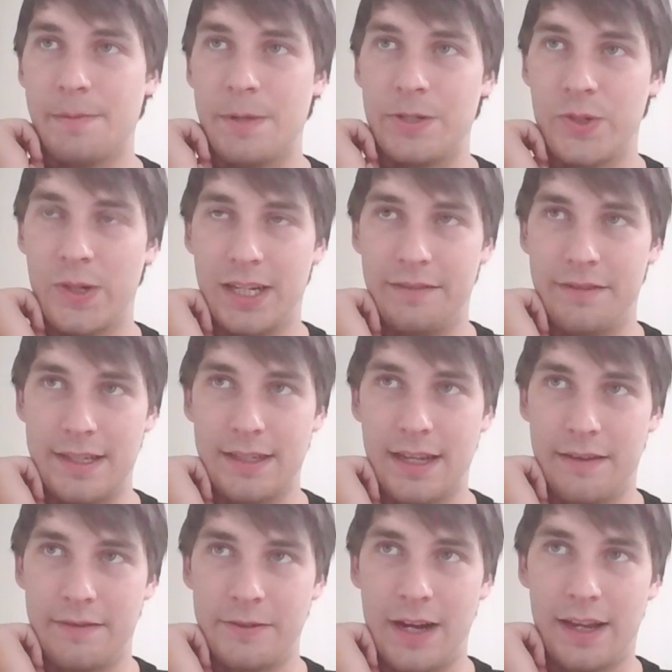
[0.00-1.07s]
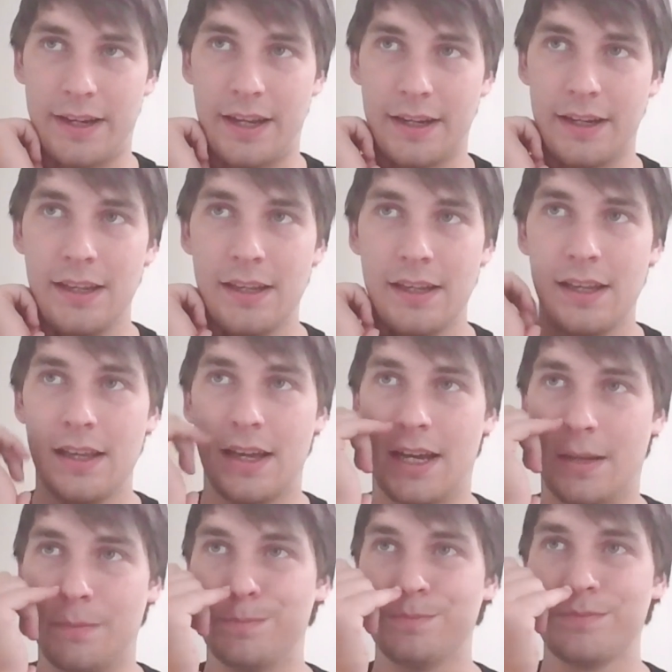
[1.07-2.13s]
majority of this kind of tracking.
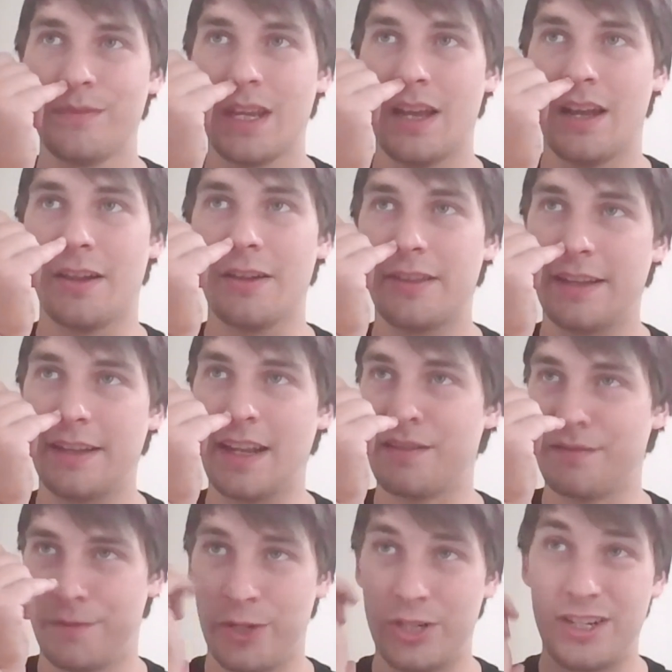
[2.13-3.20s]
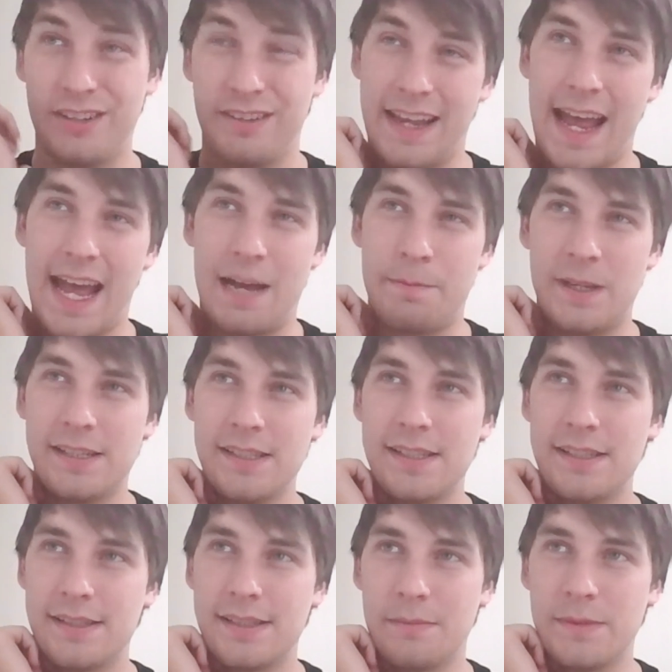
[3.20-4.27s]
Um, another thing that unfortunately
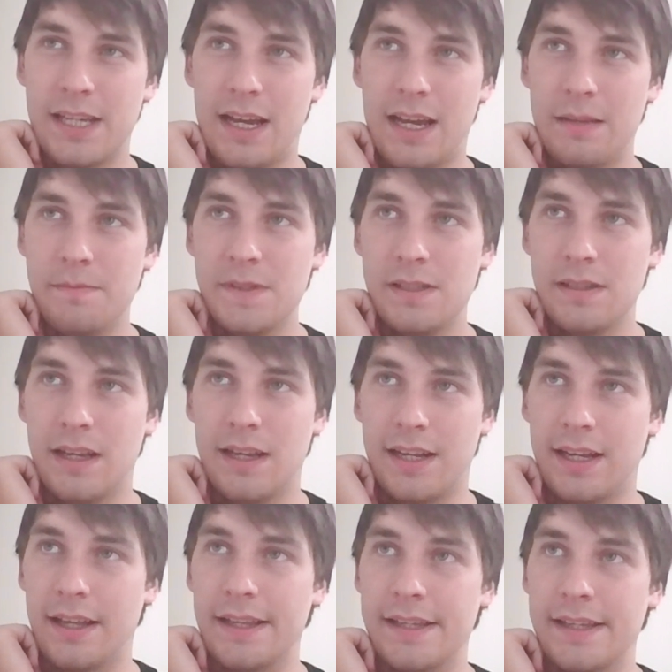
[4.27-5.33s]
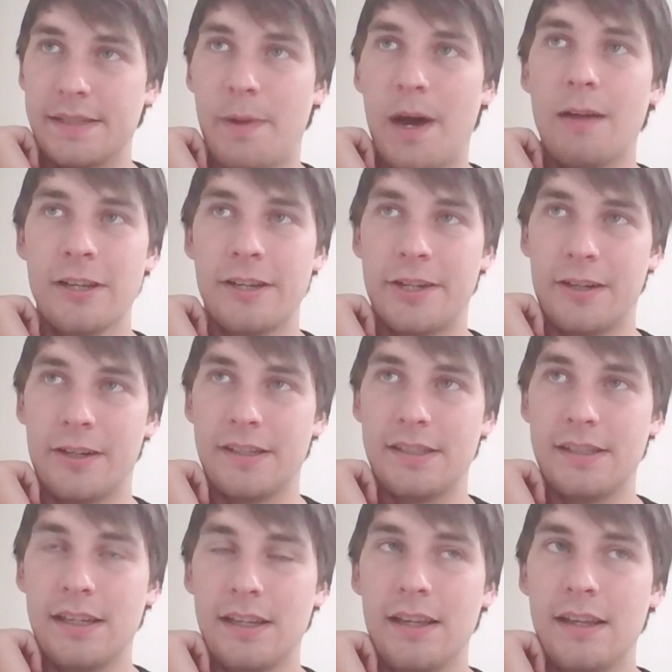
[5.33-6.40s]
happens sometimes uh, is
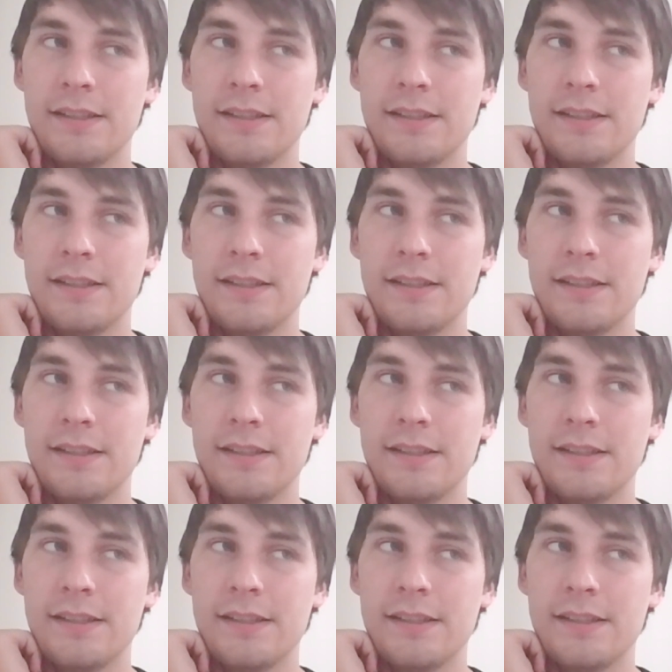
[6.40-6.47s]
publishers.